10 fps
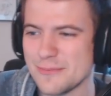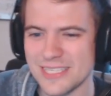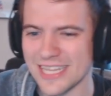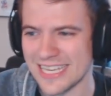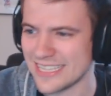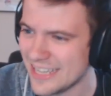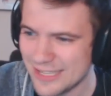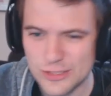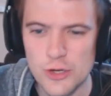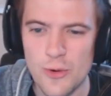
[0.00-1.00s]
took me like
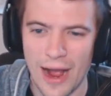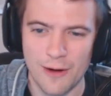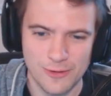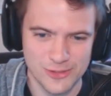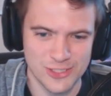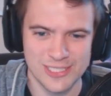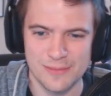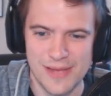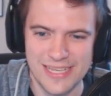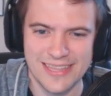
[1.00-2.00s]
two hours
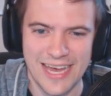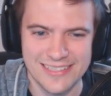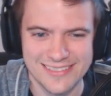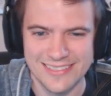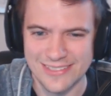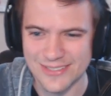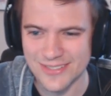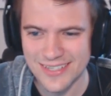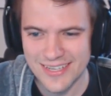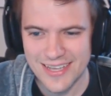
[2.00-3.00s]
just to make that
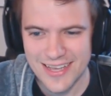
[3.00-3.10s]
too.